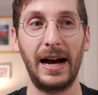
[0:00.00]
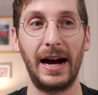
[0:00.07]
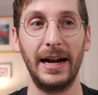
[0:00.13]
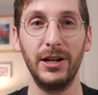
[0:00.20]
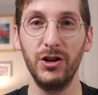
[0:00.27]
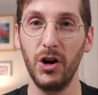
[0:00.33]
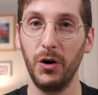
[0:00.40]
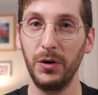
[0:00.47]

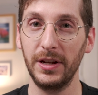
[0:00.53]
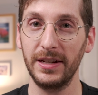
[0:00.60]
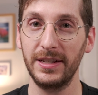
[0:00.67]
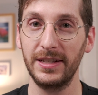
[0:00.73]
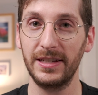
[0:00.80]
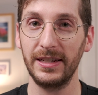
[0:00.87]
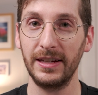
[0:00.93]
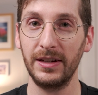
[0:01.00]
I
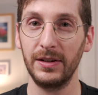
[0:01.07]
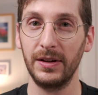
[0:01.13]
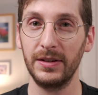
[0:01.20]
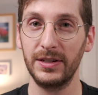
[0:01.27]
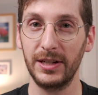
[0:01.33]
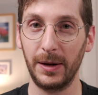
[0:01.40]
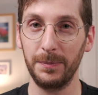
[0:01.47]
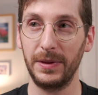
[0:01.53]
noticed
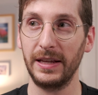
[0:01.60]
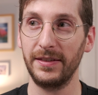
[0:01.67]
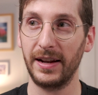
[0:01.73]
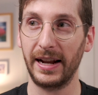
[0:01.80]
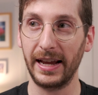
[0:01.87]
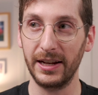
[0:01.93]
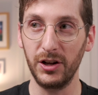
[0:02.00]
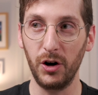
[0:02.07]
something that
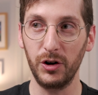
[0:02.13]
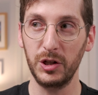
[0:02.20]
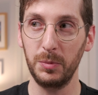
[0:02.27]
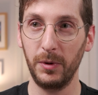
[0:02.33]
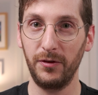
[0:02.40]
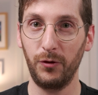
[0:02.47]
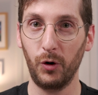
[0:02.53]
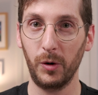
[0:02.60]
I had noticed
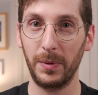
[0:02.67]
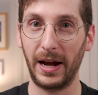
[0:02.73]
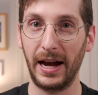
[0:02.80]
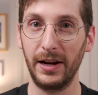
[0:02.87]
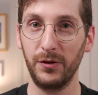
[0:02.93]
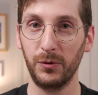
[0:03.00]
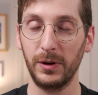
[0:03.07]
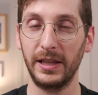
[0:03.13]
before but
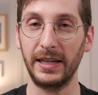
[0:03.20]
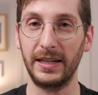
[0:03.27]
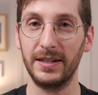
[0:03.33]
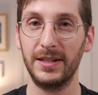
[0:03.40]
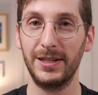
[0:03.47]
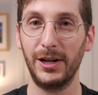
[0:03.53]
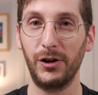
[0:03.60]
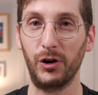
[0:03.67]
hadn't really
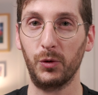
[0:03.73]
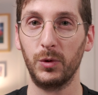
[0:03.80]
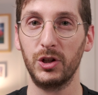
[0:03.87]
considered,